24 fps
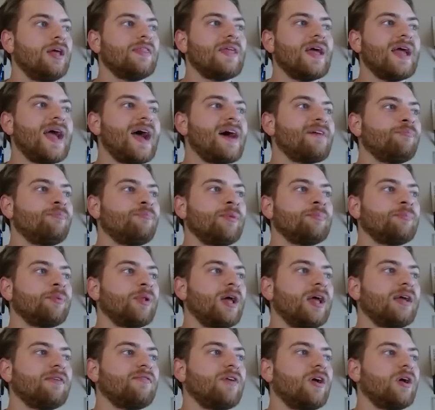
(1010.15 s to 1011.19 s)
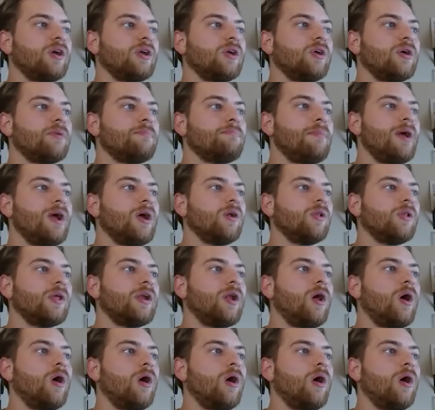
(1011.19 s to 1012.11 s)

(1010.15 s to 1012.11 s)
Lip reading: They haven't been playing very good. Maryland